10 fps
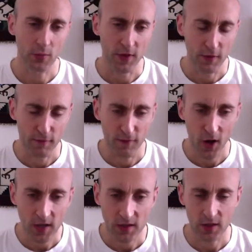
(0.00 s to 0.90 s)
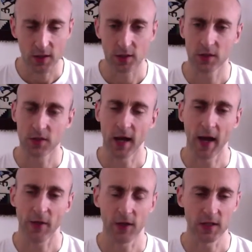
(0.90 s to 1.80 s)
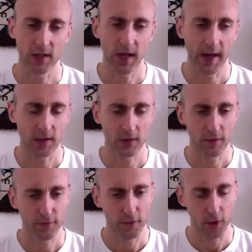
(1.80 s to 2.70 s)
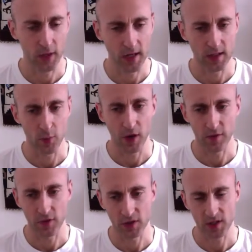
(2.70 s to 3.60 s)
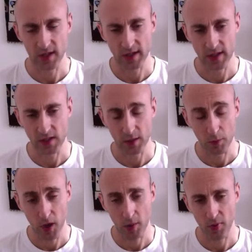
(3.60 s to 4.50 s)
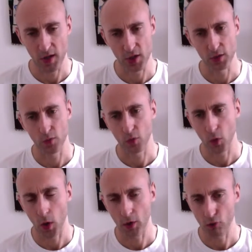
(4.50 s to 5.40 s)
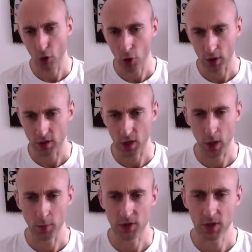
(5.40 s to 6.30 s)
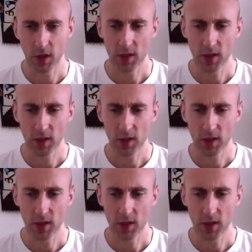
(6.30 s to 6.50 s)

advice that athletes get for eating breakfast is, in my opinion, quite wrong at times.